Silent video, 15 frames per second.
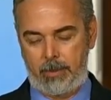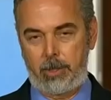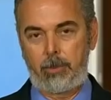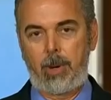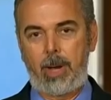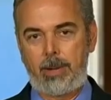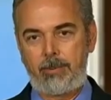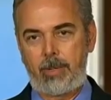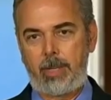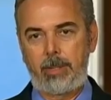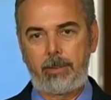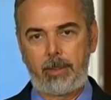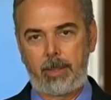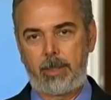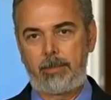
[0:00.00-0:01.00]

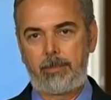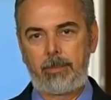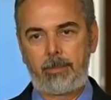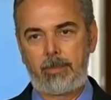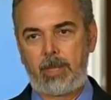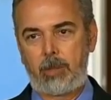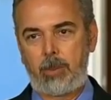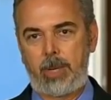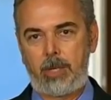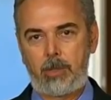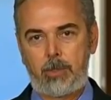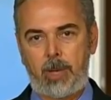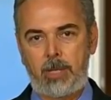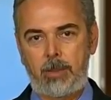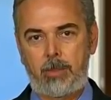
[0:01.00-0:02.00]
deriving the
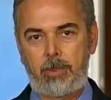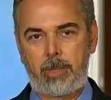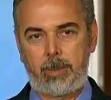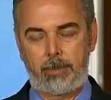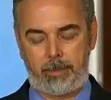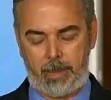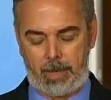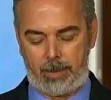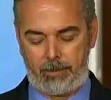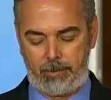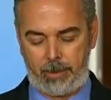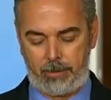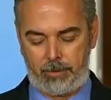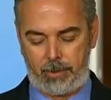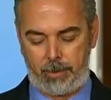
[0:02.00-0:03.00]
greatest possible
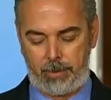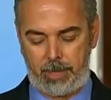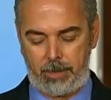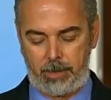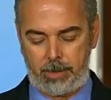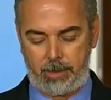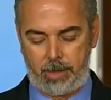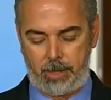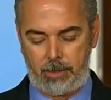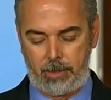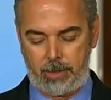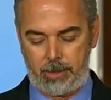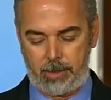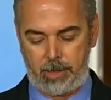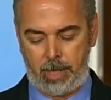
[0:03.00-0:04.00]
benefit from these
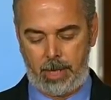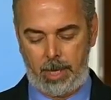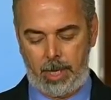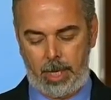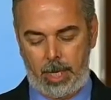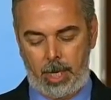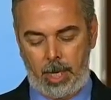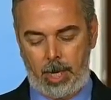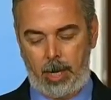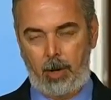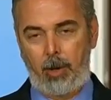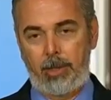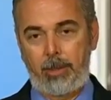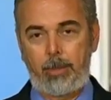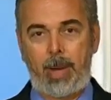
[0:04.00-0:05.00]
discussions.
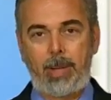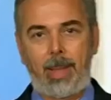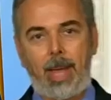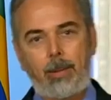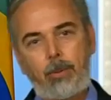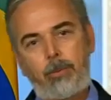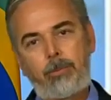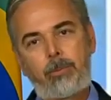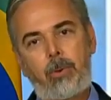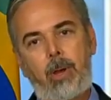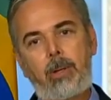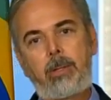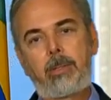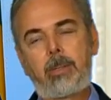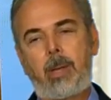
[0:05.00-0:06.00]
On the bilateral
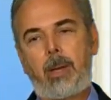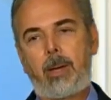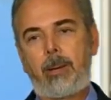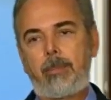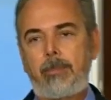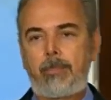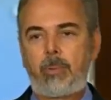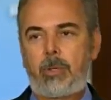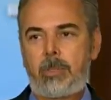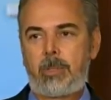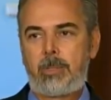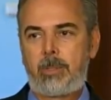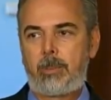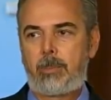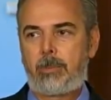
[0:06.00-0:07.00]
front,
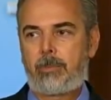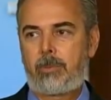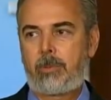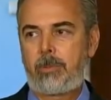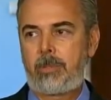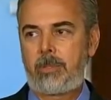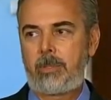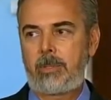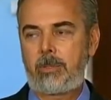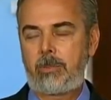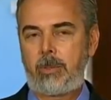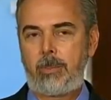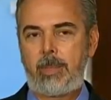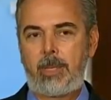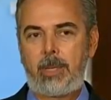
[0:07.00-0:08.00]
President Dilma, of course, is
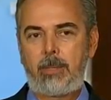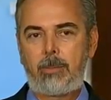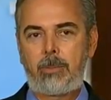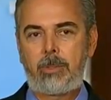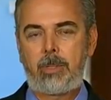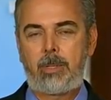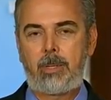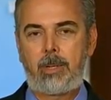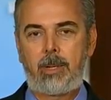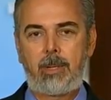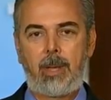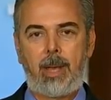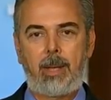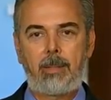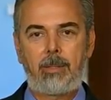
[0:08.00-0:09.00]
extremely interested in
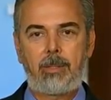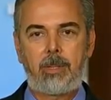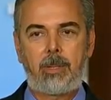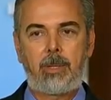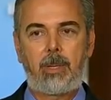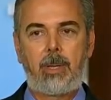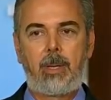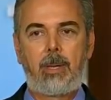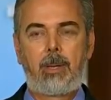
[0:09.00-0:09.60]
enhancing